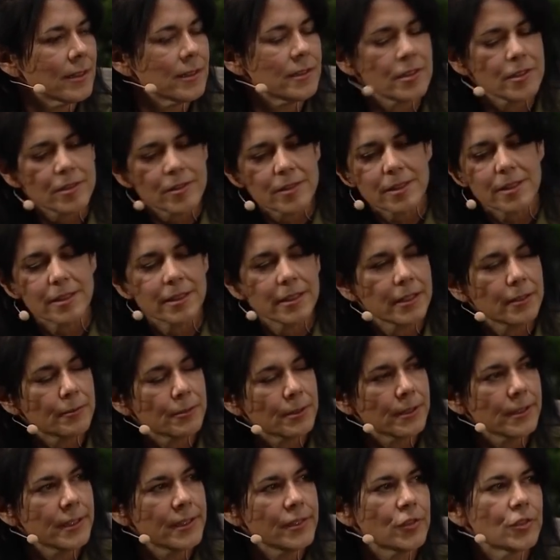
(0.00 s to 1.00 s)
And do you see any
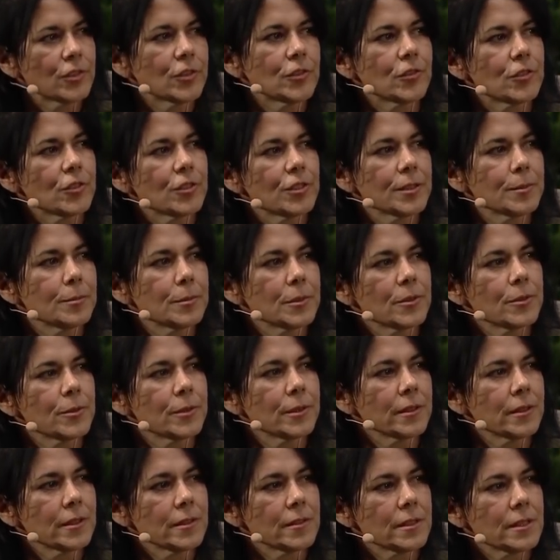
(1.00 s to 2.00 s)
relationship
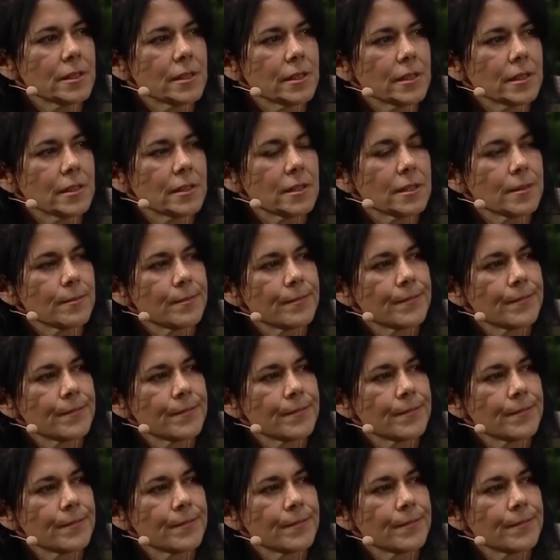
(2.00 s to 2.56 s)
between those things?